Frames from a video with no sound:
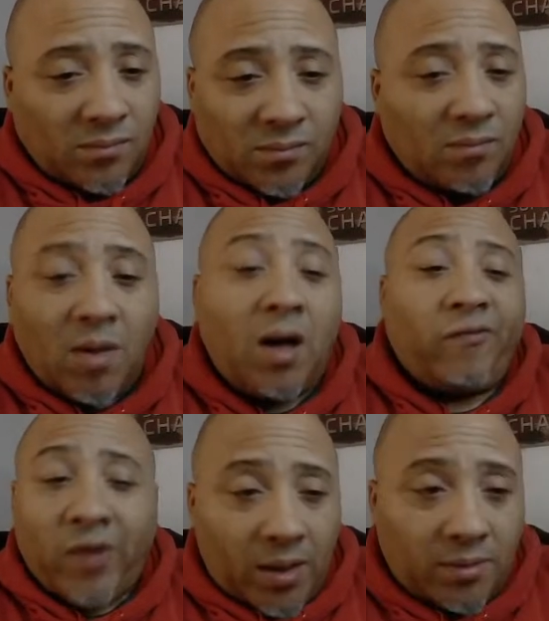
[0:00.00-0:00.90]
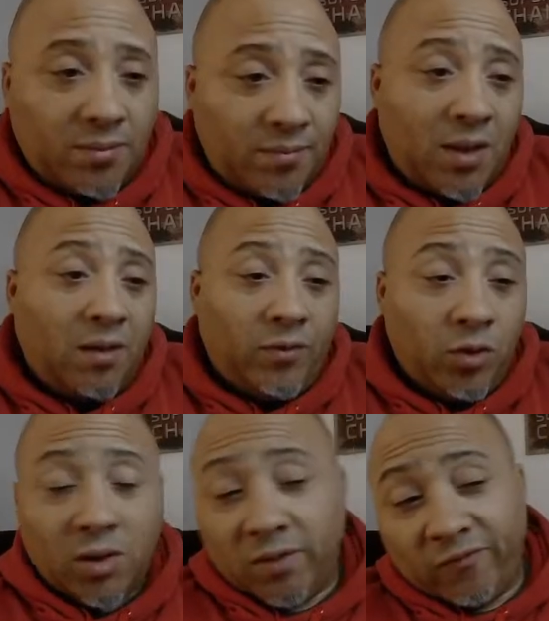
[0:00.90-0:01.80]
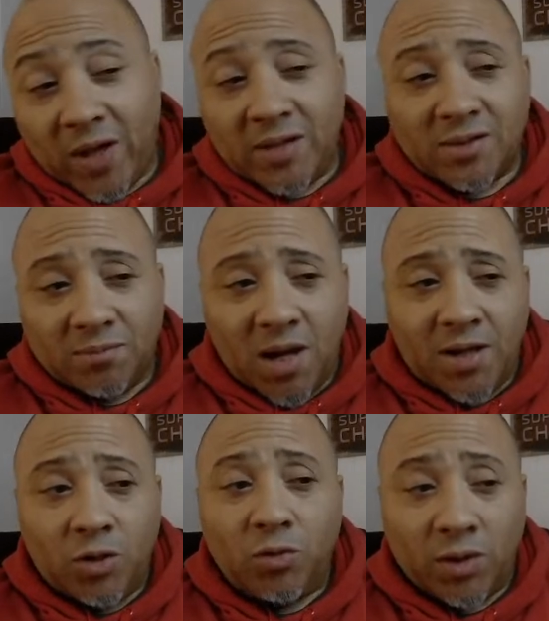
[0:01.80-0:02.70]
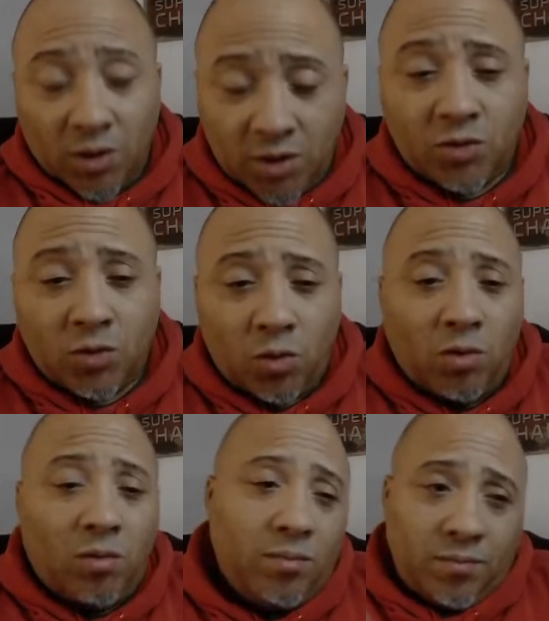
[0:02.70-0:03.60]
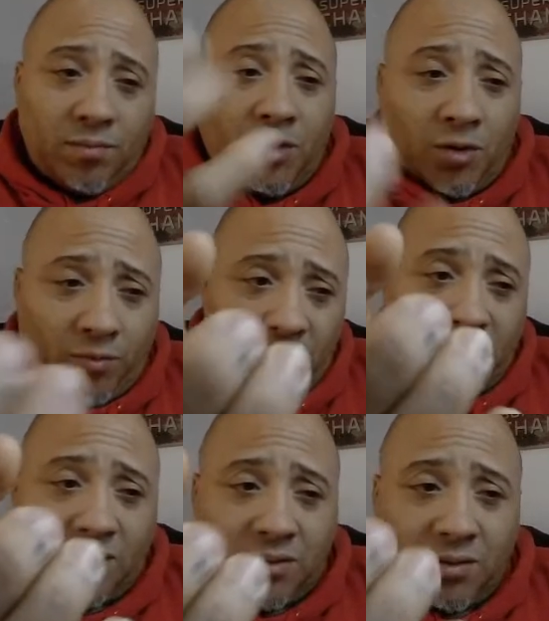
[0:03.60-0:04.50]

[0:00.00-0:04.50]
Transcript: Matter of fact, if you can find somebody who can uncoil their wrist